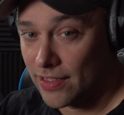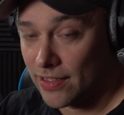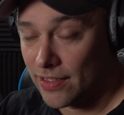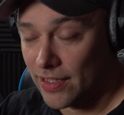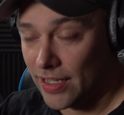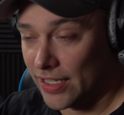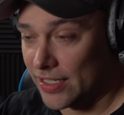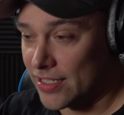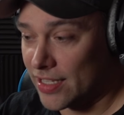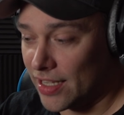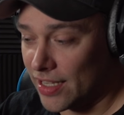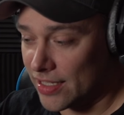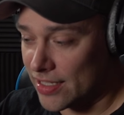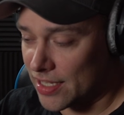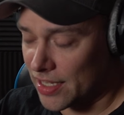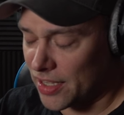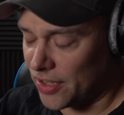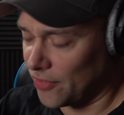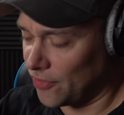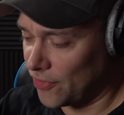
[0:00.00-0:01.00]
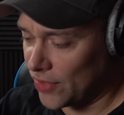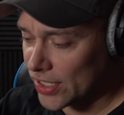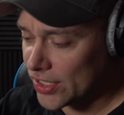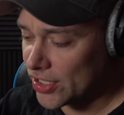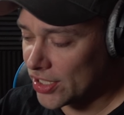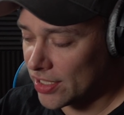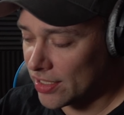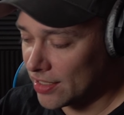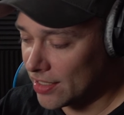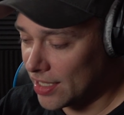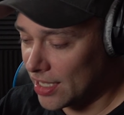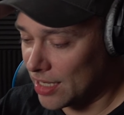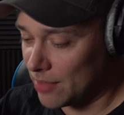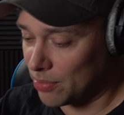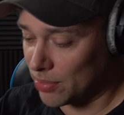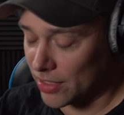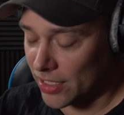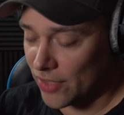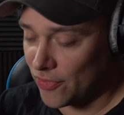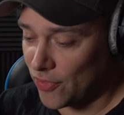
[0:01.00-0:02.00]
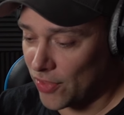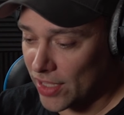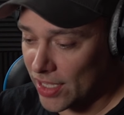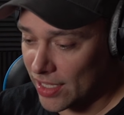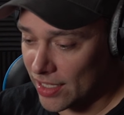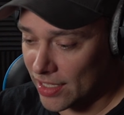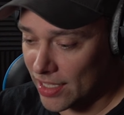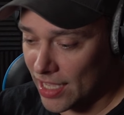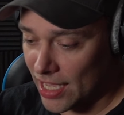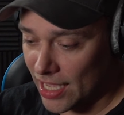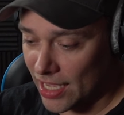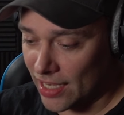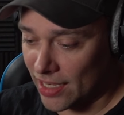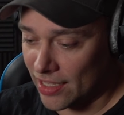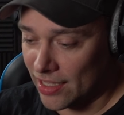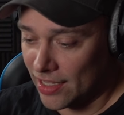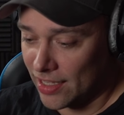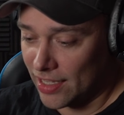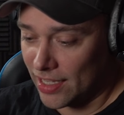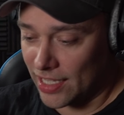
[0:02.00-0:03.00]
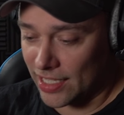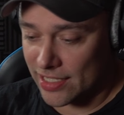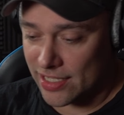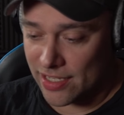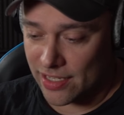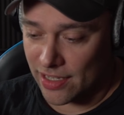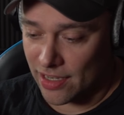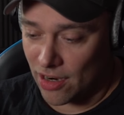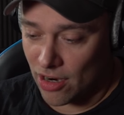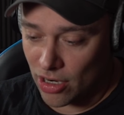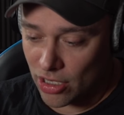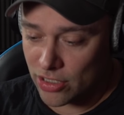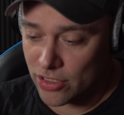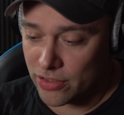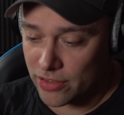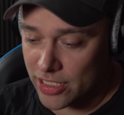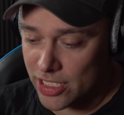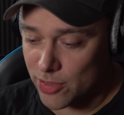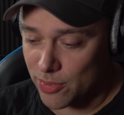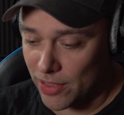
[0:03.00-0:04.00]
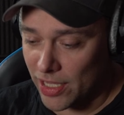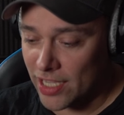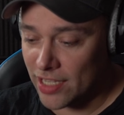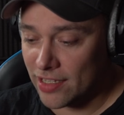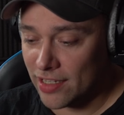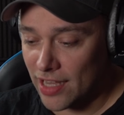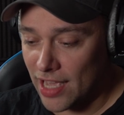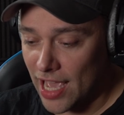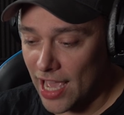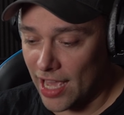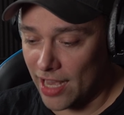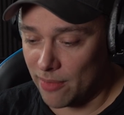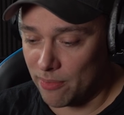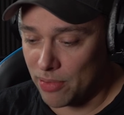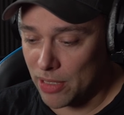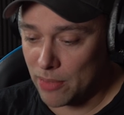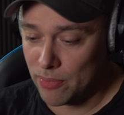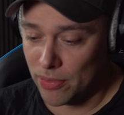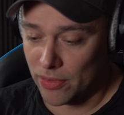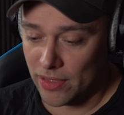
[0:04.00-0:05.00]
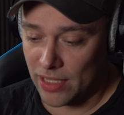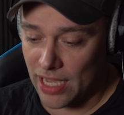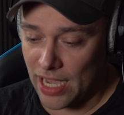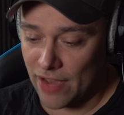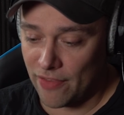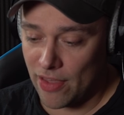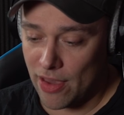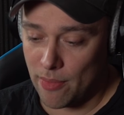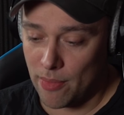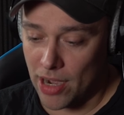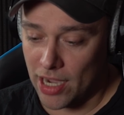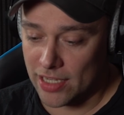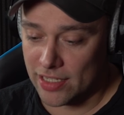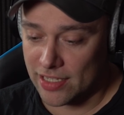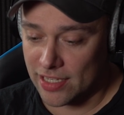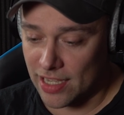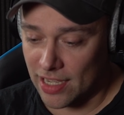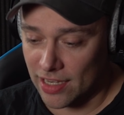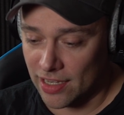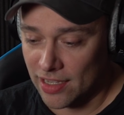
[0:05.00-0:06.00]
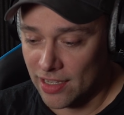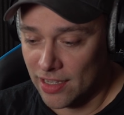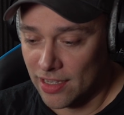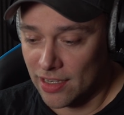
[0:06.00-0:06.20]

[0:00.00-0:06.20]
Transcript: It's a conviction and a belief thing, and it's hard to explain, and people that have that mindset